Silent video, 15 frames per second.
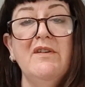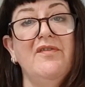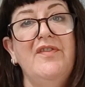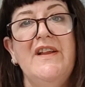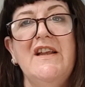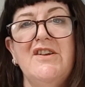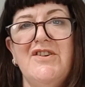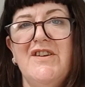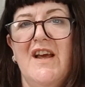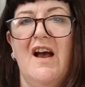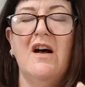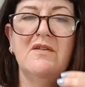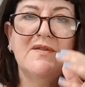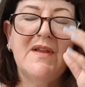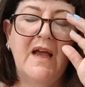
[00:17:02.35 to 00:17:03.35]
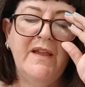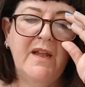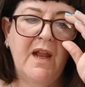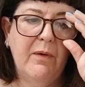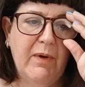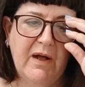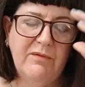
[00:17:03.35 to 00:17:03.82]
when I finished it, I'll
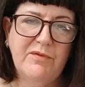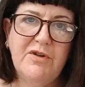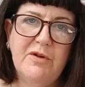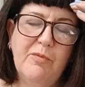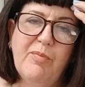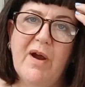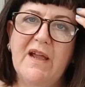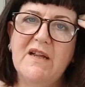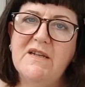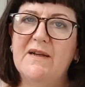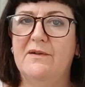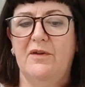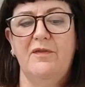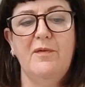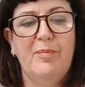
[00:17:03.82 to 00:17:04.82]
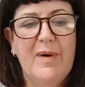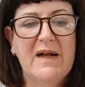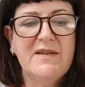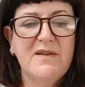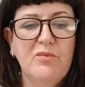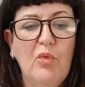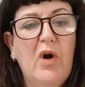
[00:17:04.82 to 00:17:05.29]
do a breakdown of the
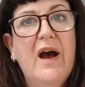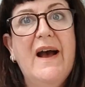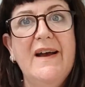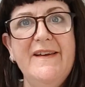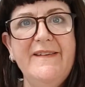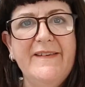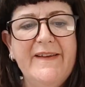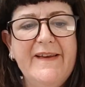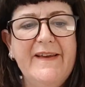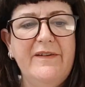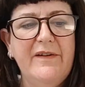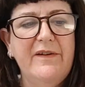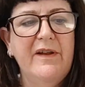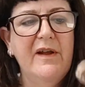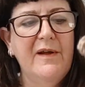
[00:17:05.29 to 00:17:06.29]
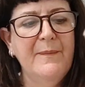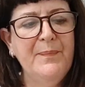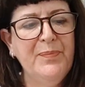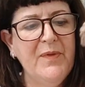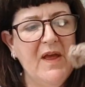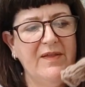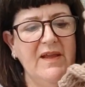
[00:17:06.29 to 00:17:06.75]
pattern, what I did. And
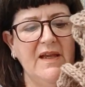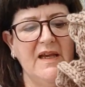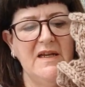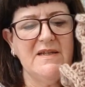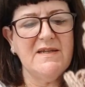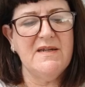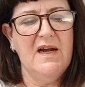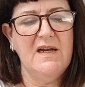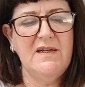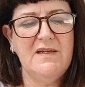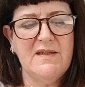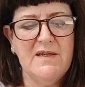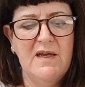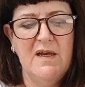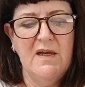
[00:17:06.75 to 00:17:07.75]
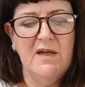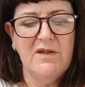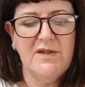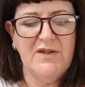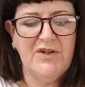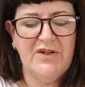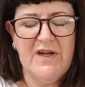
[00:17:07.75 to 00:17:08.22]
I think it's nice
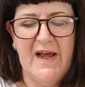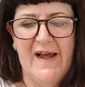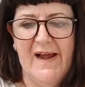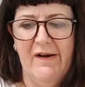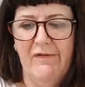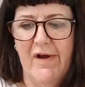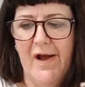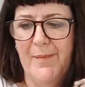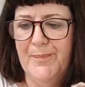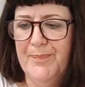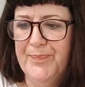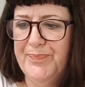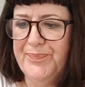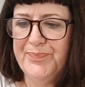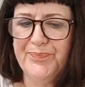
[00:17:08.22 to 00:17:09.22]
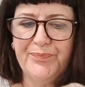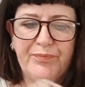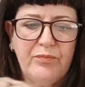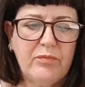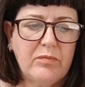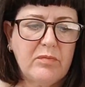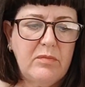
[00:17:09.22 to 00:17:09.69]
to share, you
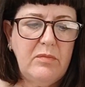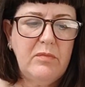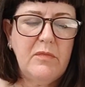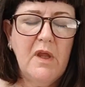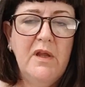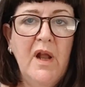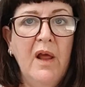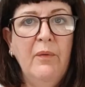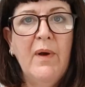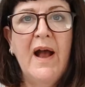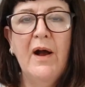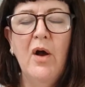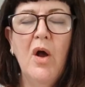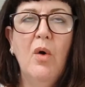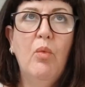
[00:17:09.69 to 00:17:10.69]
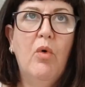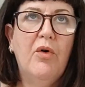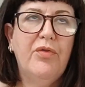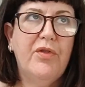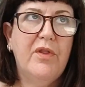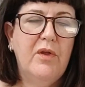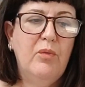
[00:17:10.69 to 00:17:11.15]
know,
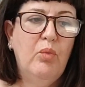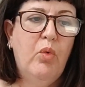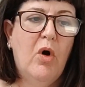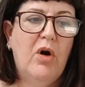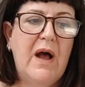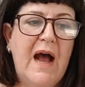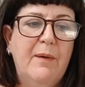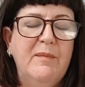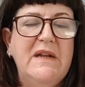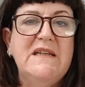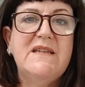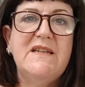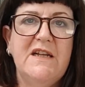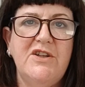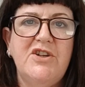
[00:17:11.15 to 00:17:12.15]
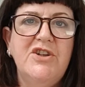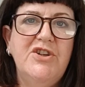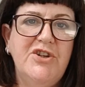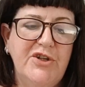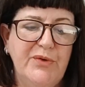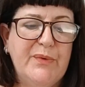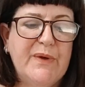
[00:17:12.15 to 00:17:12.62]
how many
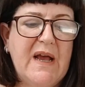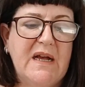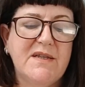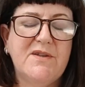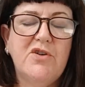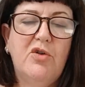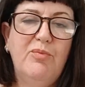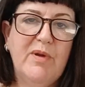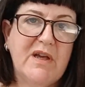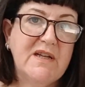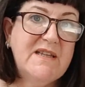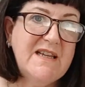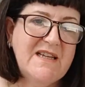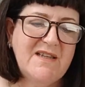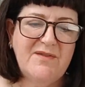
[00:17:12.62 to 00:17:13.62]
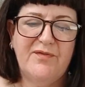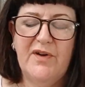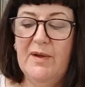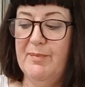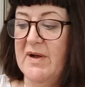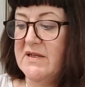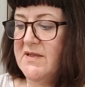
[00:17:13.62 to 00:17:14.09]
stitches you cast on, because it is a
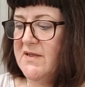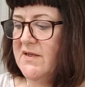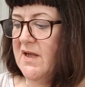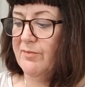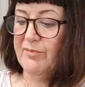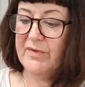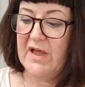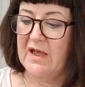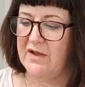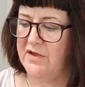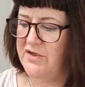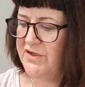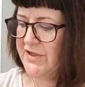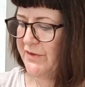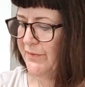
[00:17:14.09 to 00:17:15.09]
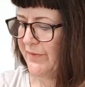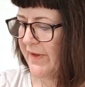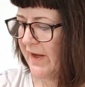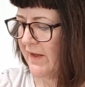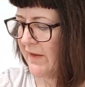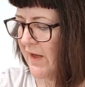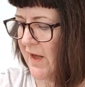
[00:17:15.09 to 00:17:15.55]
free pattern, I can do
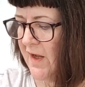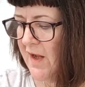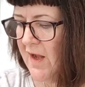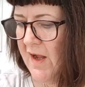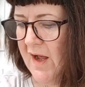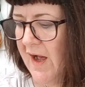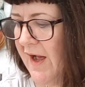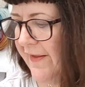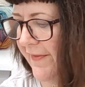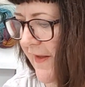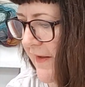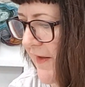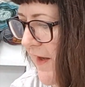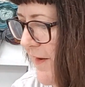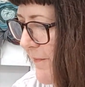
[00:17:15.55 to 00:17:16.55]
that. And then